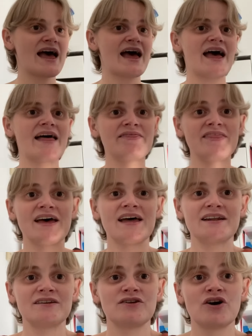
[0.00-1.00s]
And
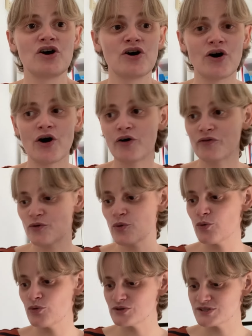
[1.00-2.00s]
then, of
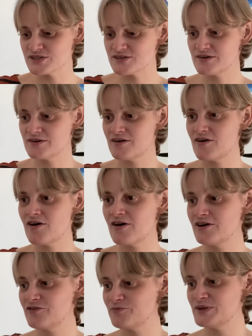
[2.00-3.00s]
course,
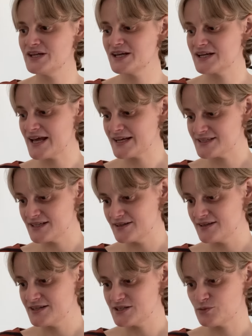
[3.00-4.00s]
I've been neglecting
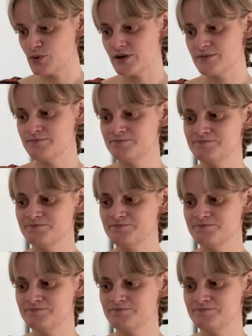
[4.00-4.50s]
this one.